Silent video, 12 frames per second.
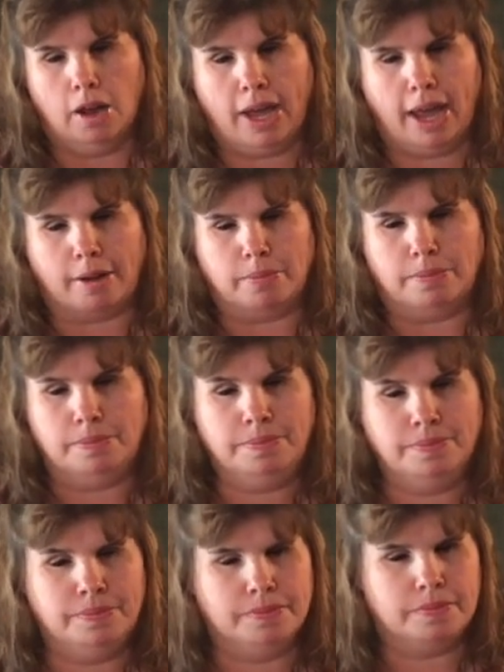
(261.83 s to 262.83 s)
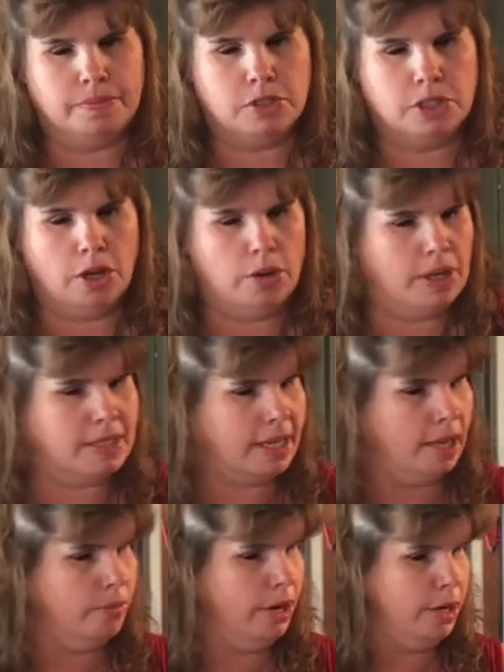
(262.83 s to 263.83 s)
Okay. So it's
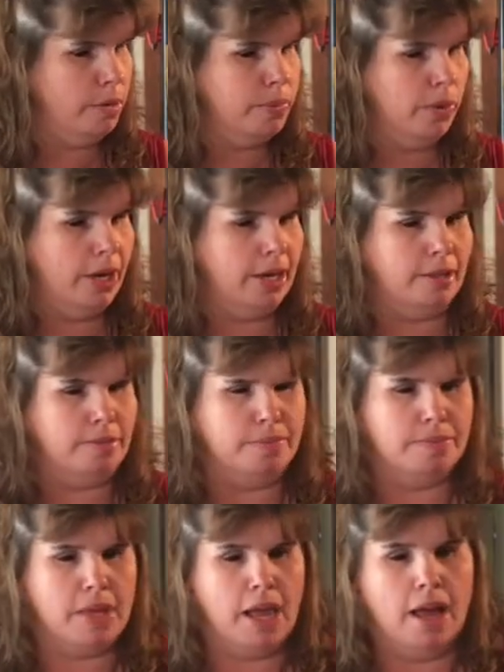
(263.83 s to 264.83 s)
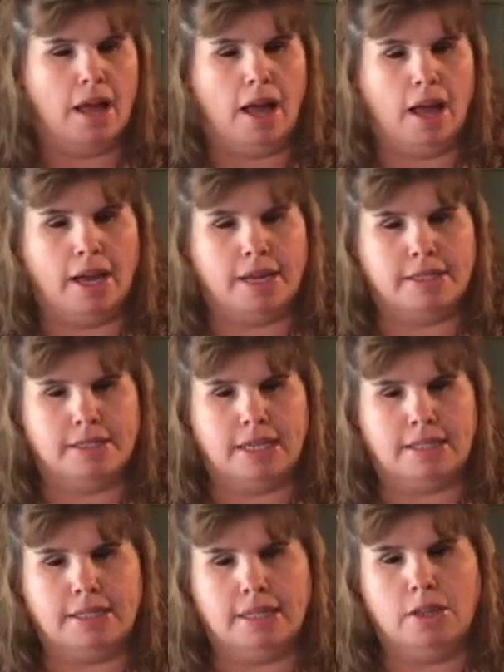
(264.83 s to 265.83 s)
getting ready to boil. I
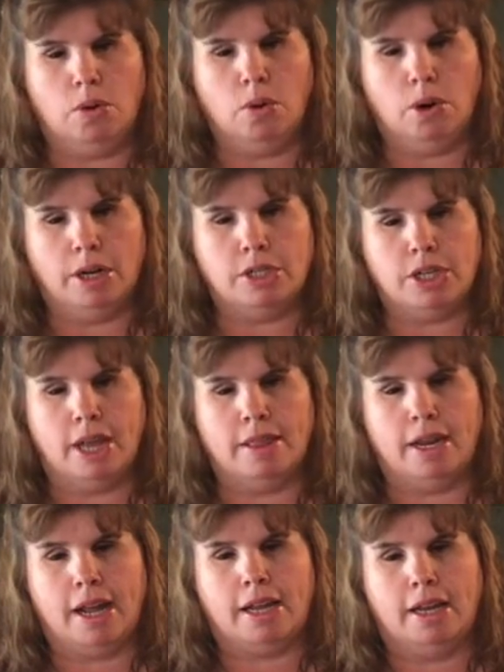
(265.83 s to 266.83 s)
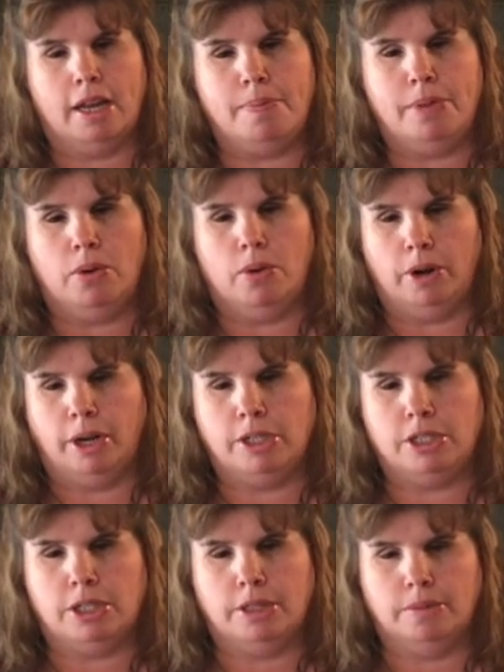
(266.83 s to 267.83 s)
zested the orange and then I cut up the
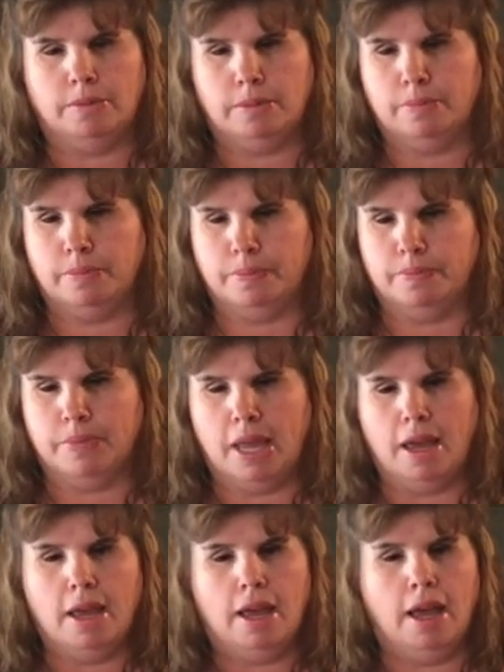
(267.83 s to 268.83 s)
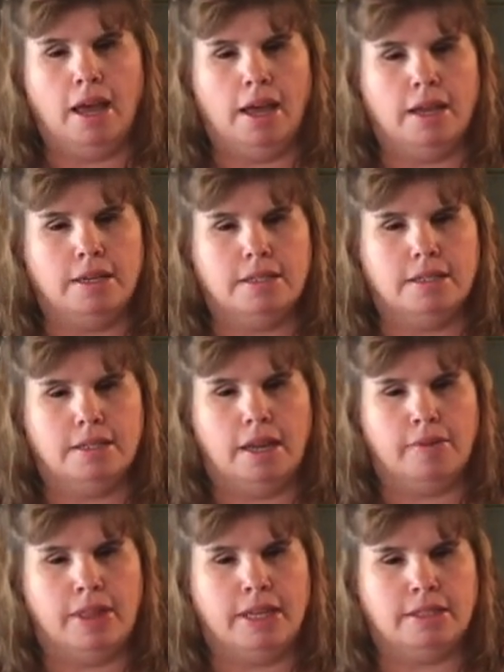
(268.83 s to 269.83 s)
orange and
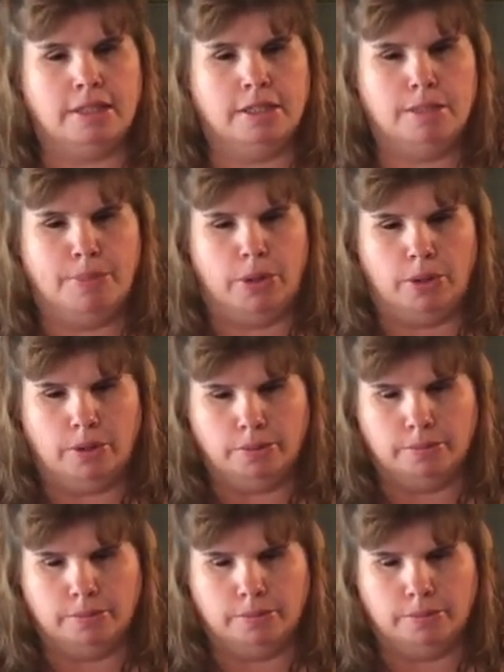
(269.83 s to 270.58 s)
everything's in this bowl.